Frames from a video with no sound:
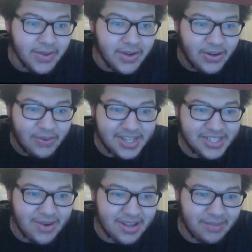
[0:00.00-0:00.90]

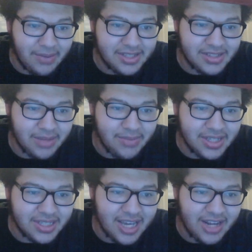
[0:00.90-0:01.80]
resurrected by some
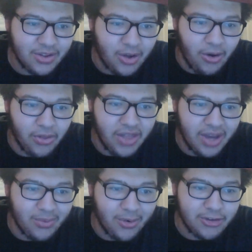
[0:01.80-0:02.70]
insane cult
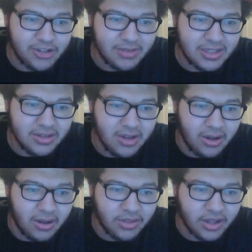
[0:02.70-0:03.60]
that worships
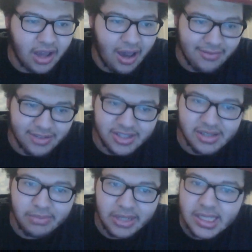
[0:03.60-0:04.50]
Knull, the god of the
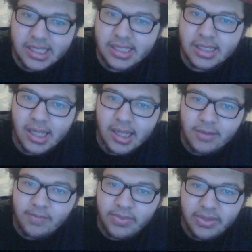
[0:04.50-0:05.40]
symbiotes.
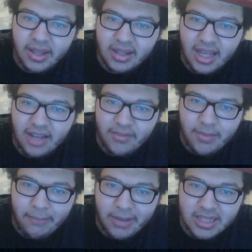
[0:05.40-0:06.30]
They gave him
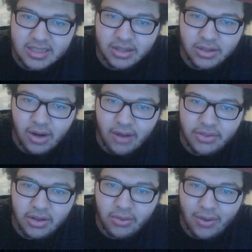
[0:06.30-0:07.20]
a piece of the of
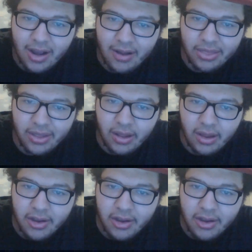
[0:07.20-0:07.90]
the of the